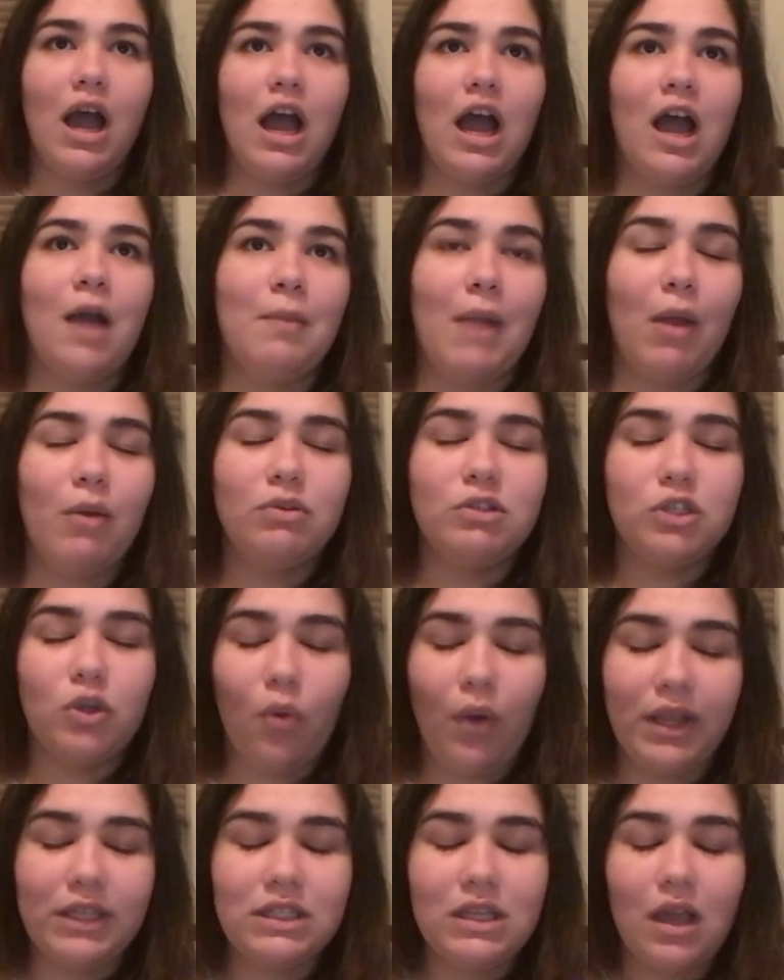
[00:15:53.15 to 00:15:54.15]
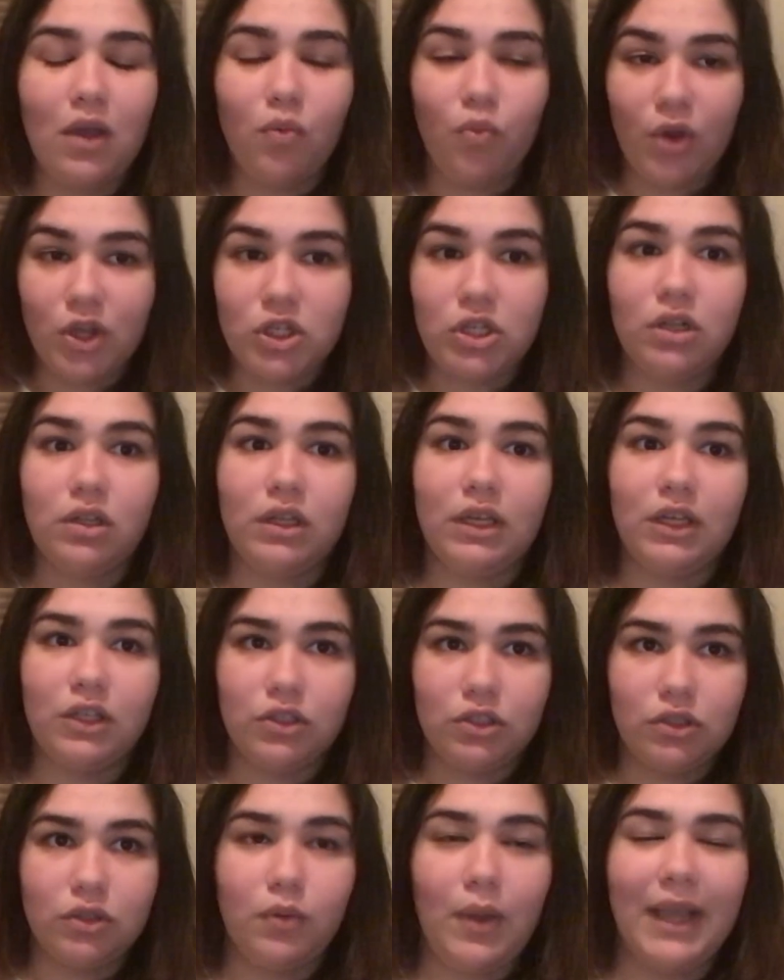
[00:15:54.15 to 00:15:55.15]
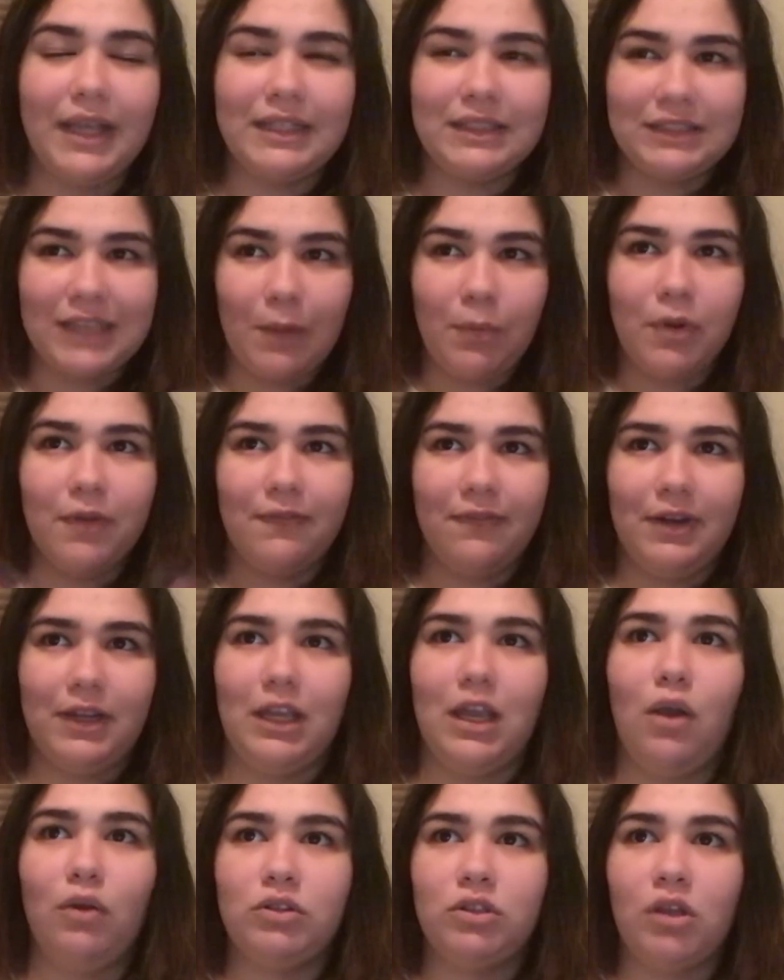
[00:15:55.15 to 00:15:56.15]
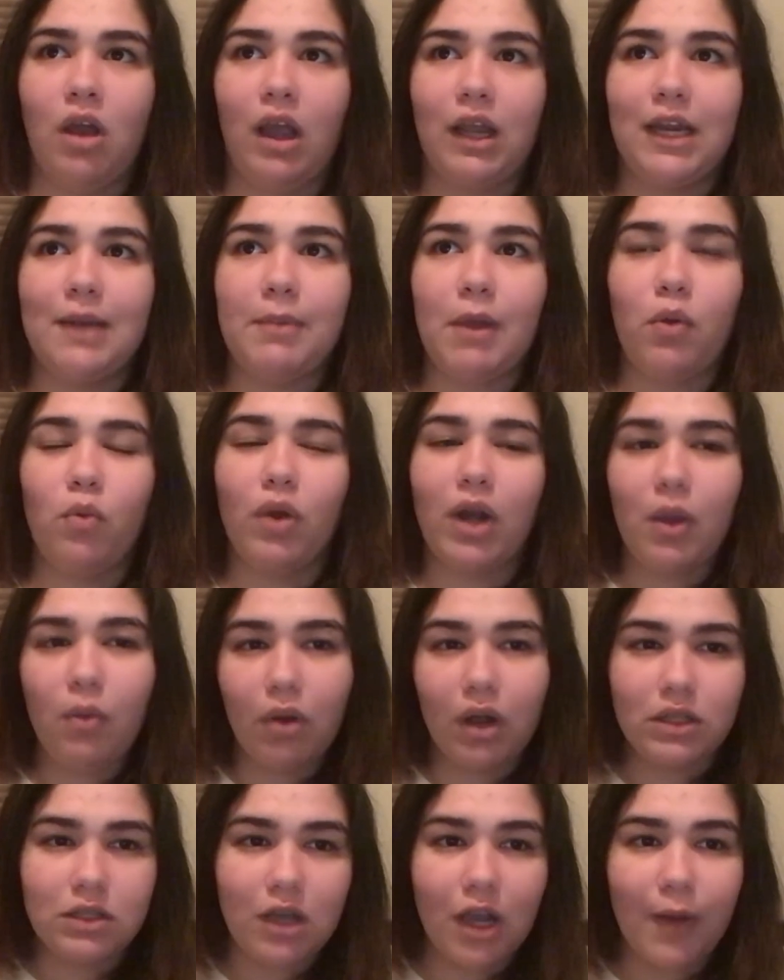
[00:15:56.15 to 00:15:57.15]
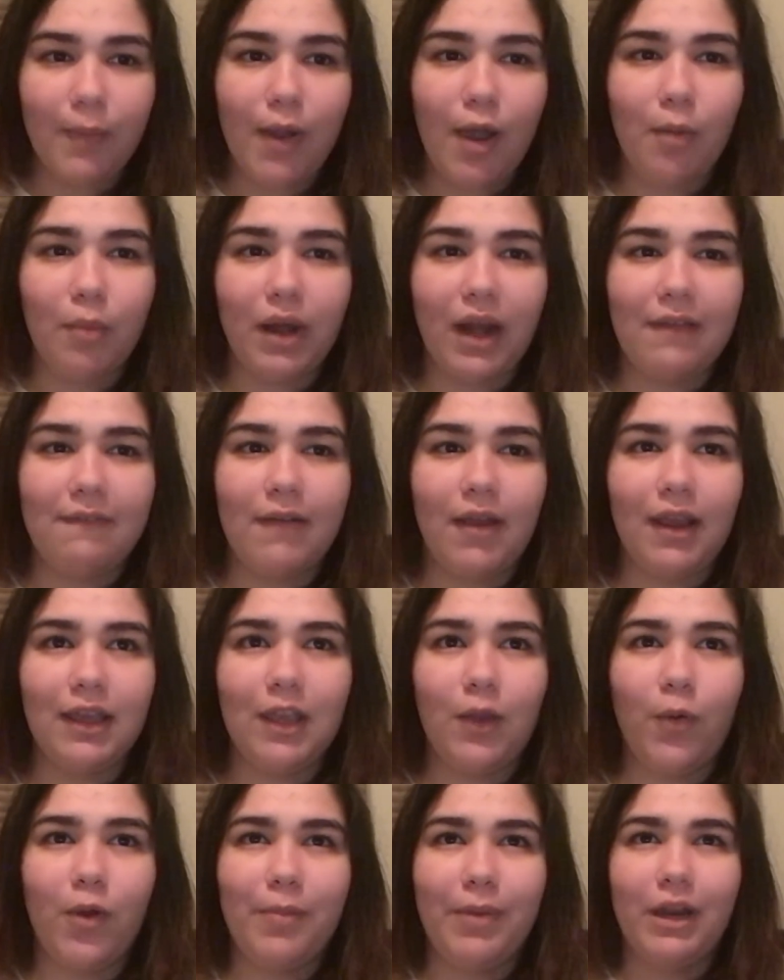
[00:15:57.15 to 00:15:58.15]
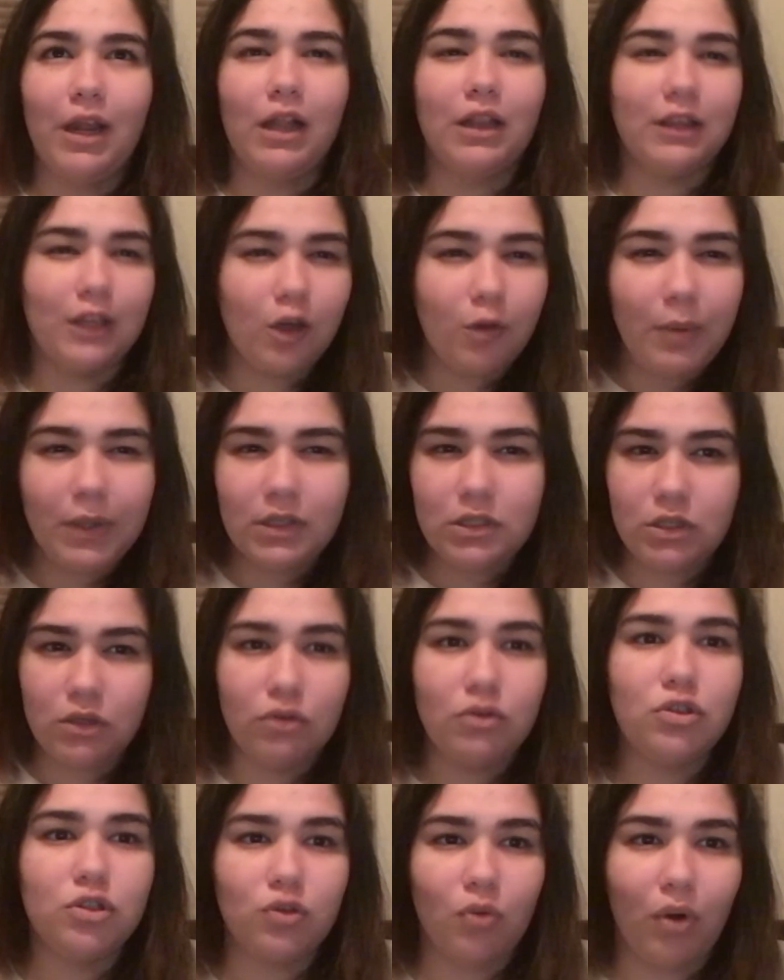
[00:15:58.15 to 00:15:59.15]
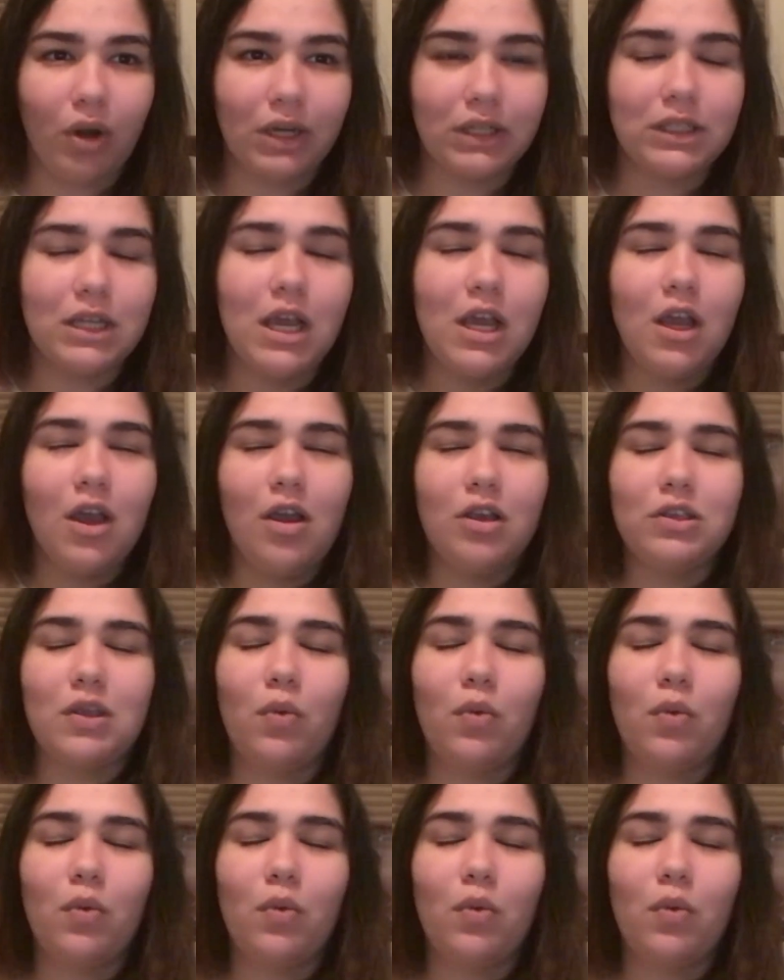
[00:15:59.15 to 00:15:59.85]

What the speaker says: I was going to originally do a separate video talking about what I want to talk about, but I felt like it would have been a little bit too short, so I